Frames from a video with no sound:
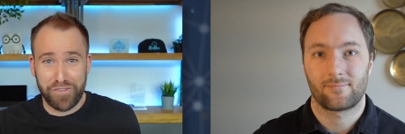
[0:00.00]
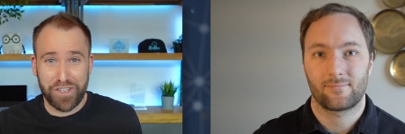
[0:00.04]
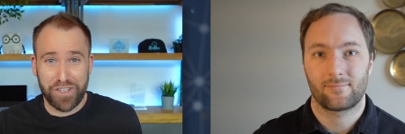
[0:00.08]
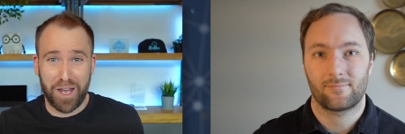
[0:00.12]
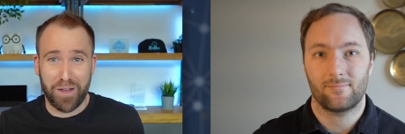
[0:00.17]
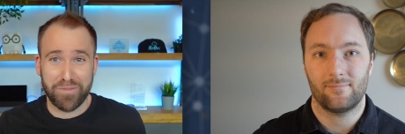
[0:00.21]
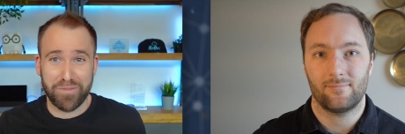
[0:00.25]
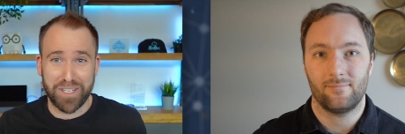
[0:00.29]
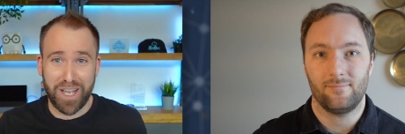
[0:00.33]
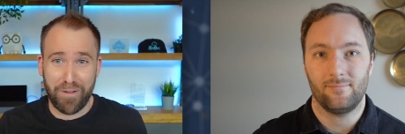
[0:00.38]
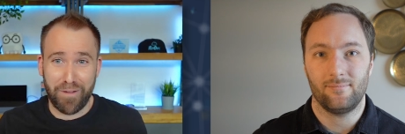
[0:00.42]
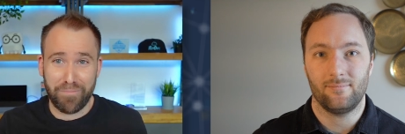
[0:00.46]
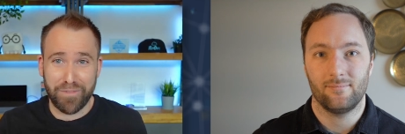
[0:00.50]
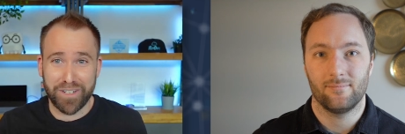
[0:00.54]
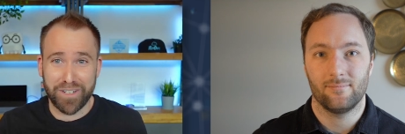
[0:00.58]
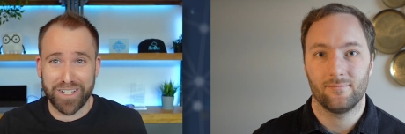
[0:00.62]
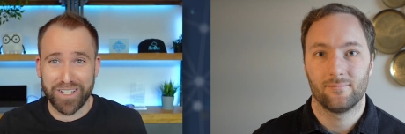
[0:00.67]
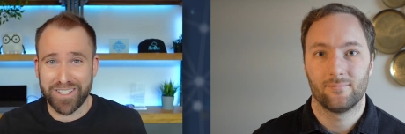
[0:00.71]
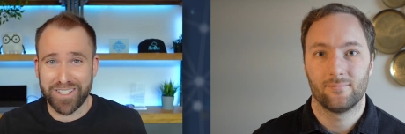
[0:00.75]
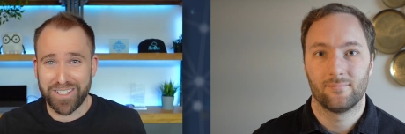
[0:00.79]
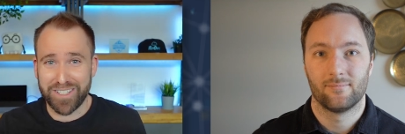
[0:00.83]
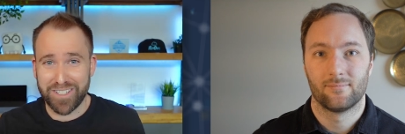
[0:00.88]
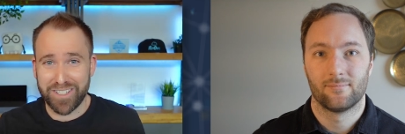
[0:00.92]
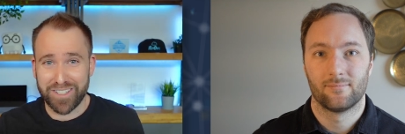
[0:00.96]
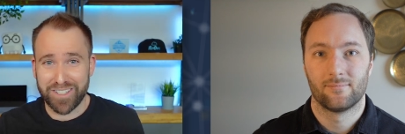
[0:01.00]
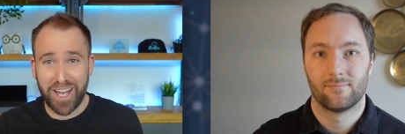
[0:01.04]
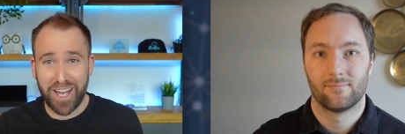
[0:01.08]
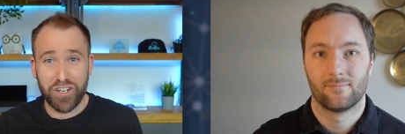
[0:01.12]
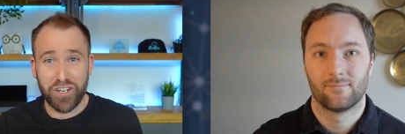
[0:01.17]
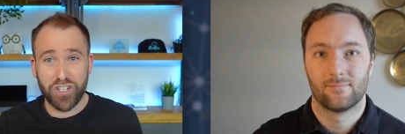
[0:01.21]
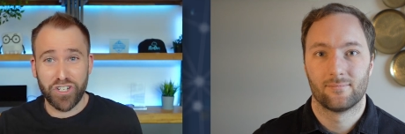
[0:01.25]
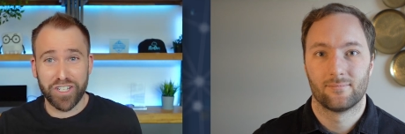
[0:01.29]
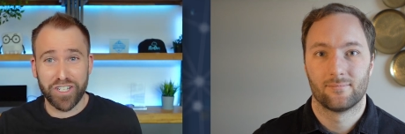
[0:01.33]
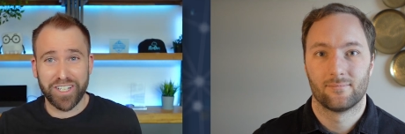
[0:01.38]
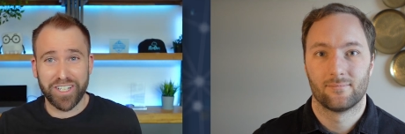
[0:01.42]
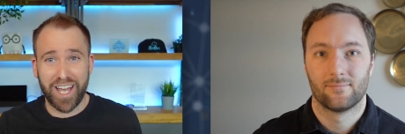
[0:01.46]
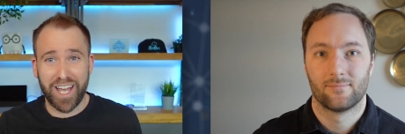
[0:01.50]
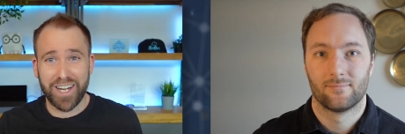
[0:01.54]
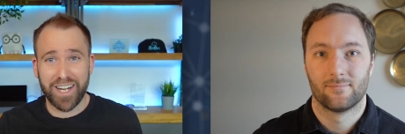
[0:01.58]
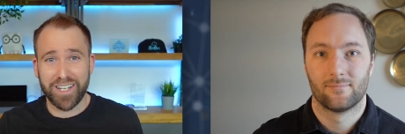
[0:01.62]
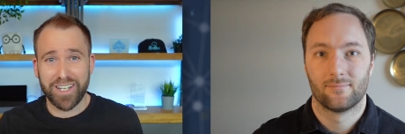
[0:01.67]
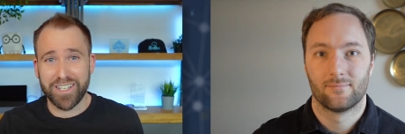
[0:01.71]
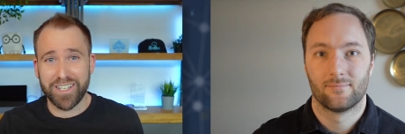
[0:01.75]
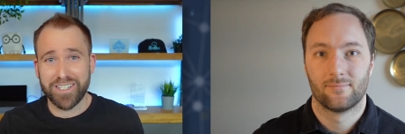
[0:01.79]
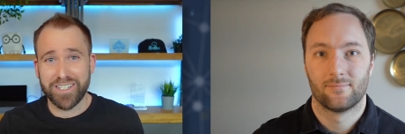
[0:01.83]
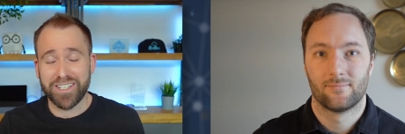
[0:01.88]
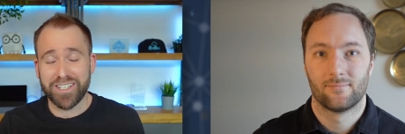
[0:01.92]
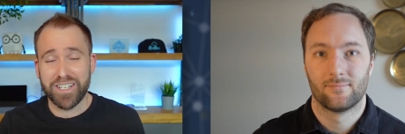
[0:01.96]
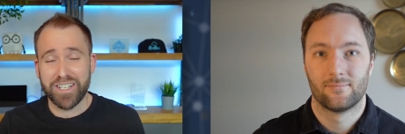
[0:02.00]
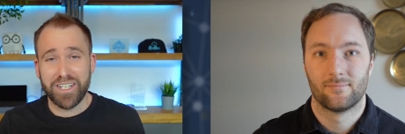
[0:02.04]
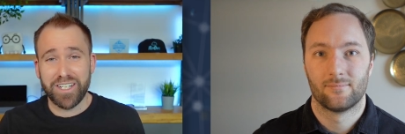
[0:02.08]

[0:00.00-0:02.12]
Speaker 1: comes up in this discussion then is,